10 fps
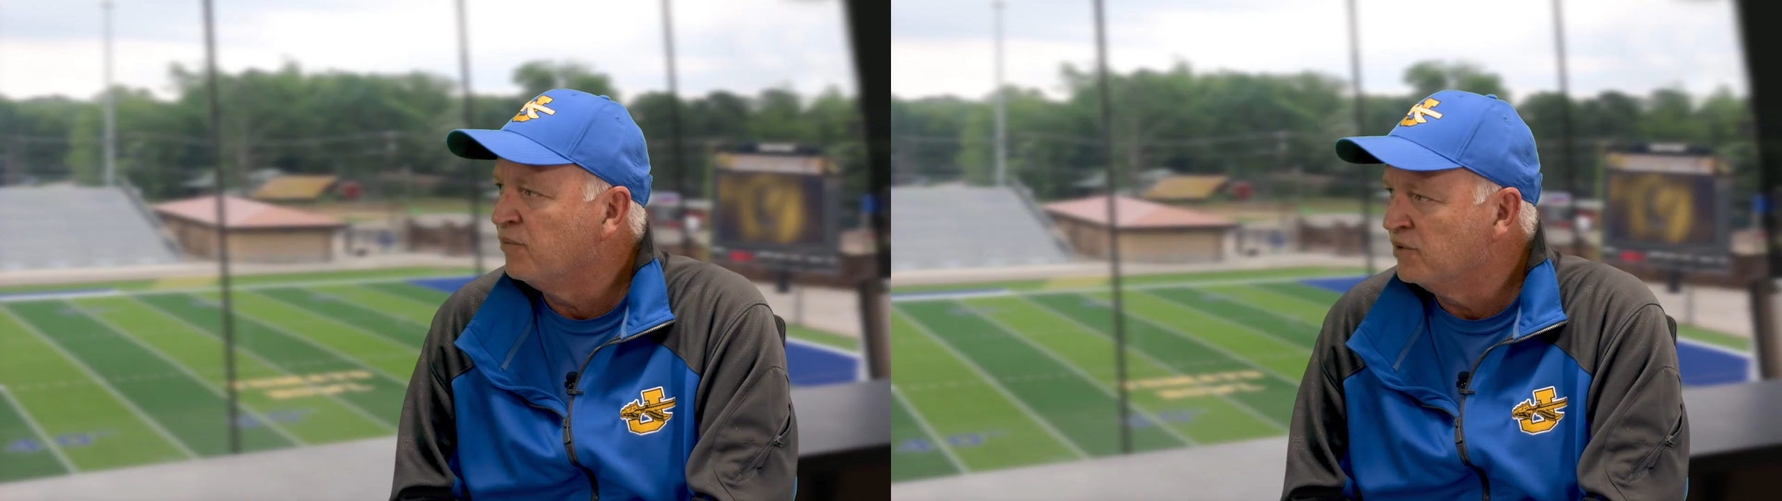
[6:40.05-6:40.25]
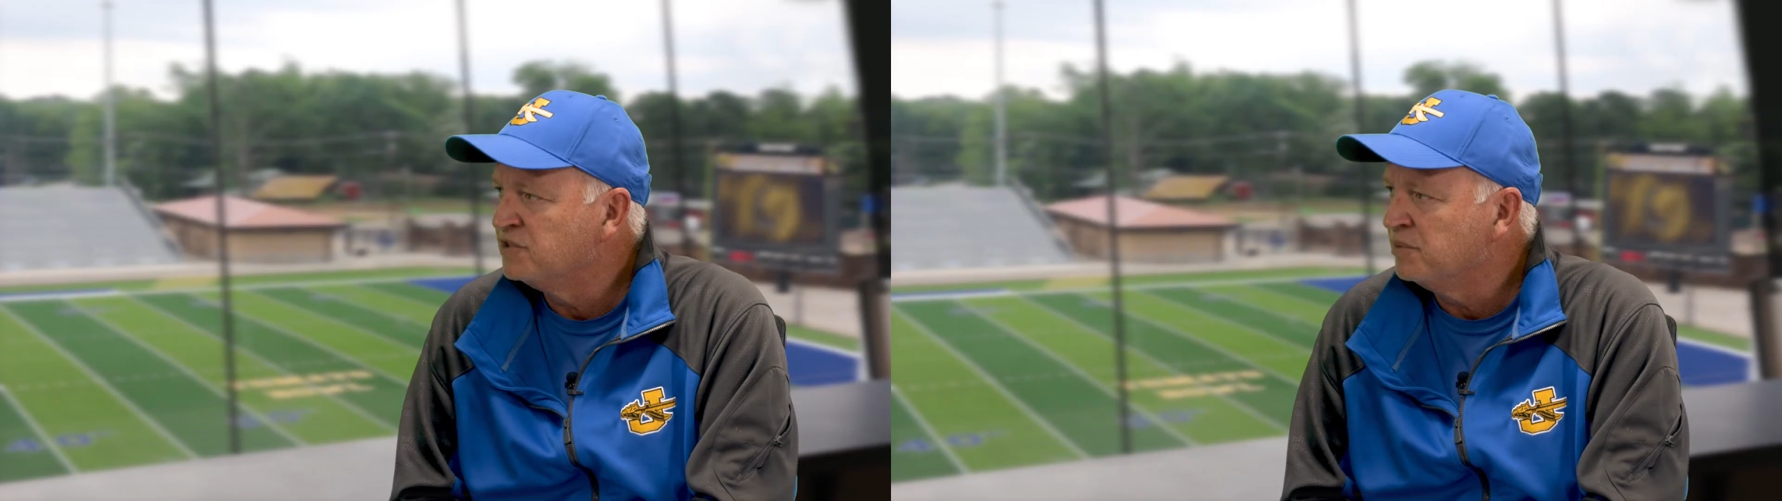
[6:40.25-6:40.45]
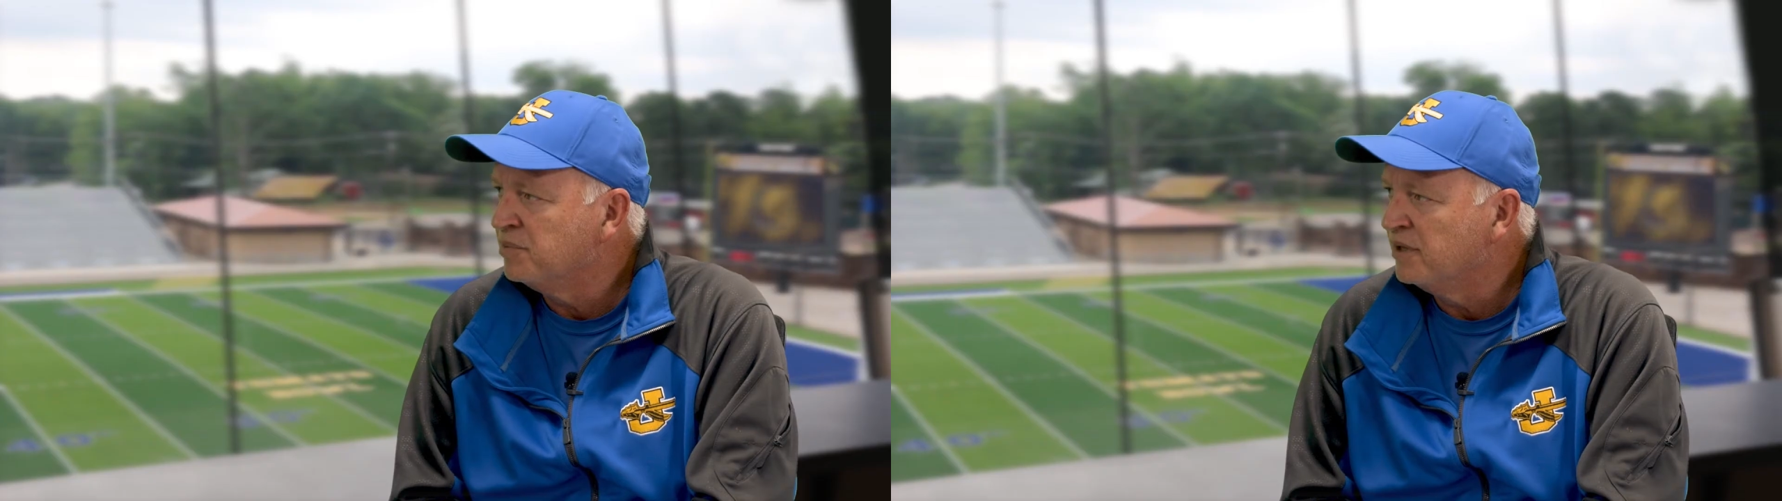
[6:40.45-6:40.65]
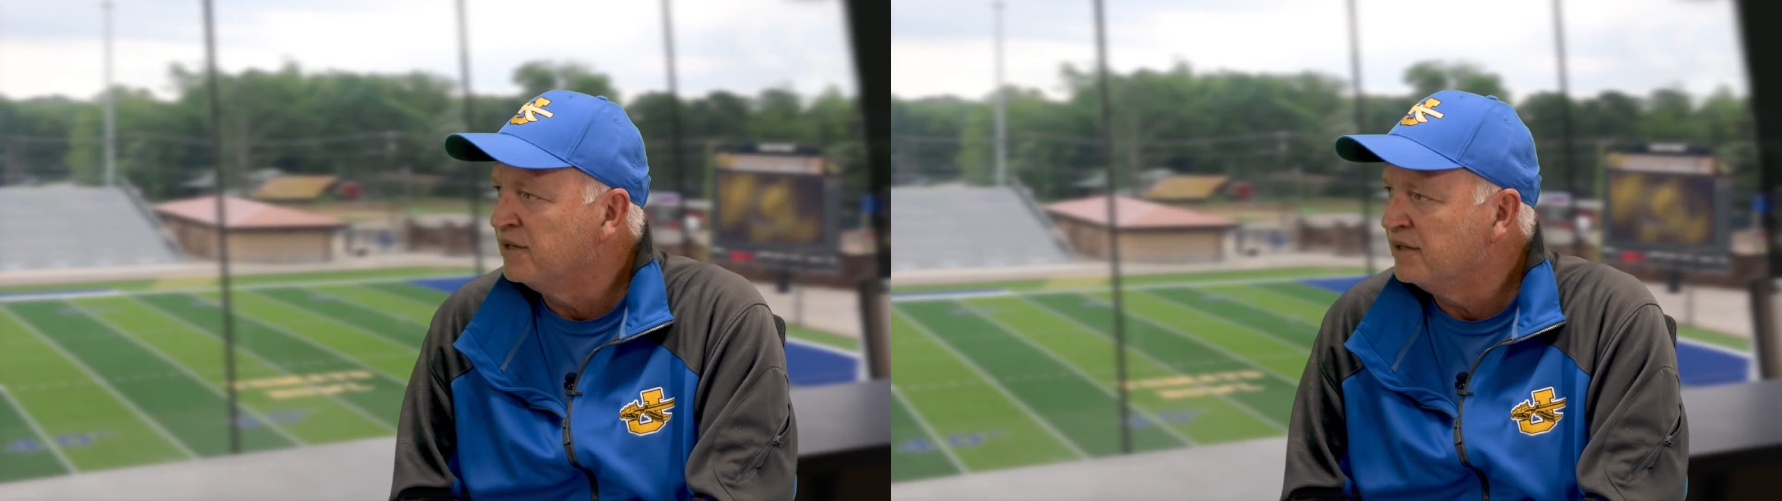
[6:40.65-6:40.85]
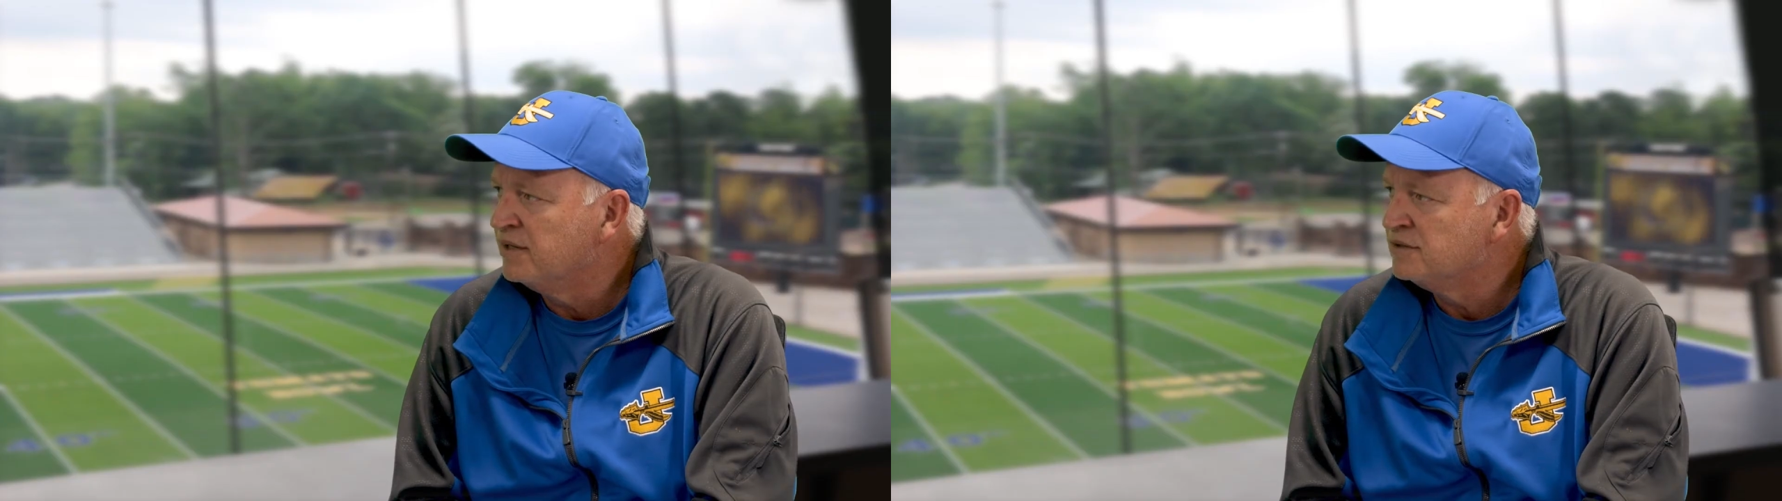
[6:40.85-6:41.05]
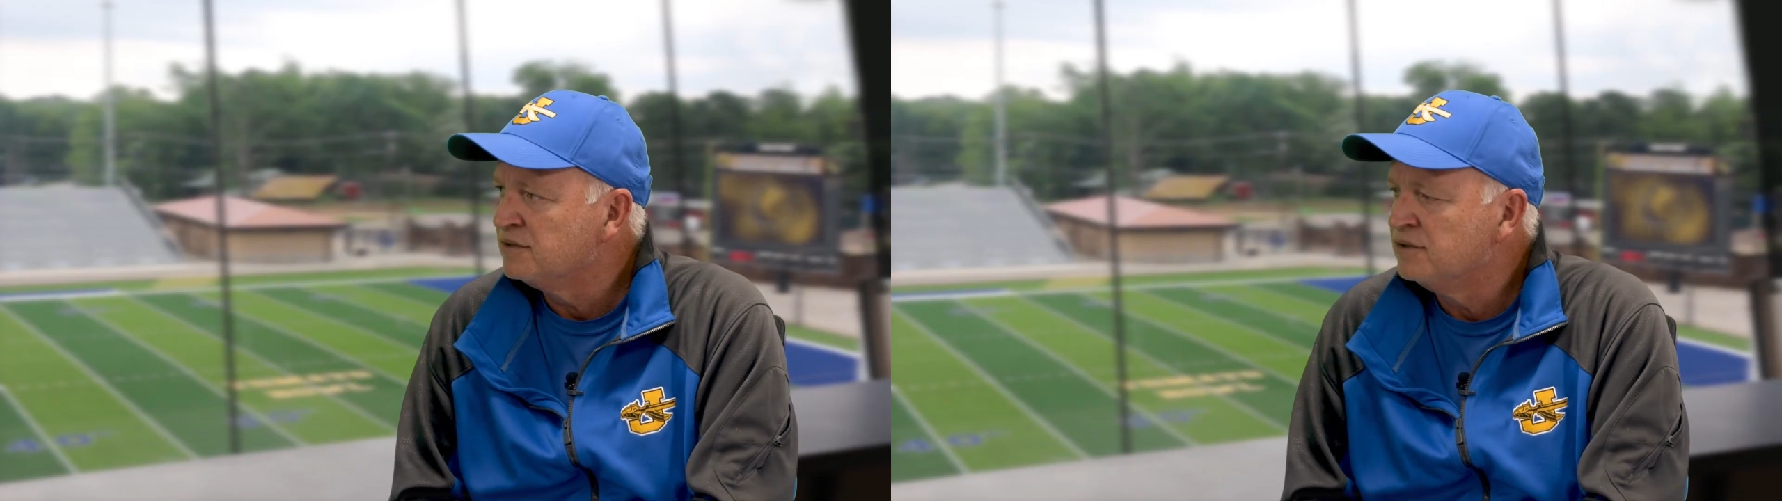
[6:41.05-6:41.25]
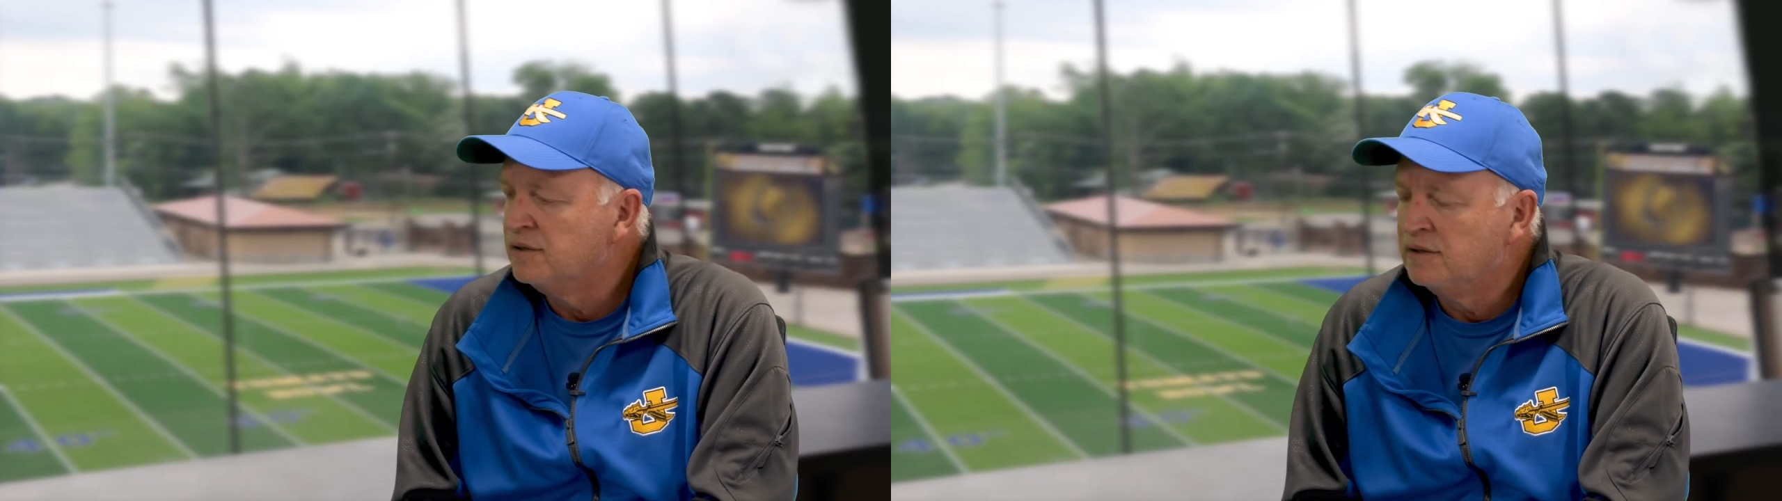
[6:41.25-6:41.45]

wants to play against.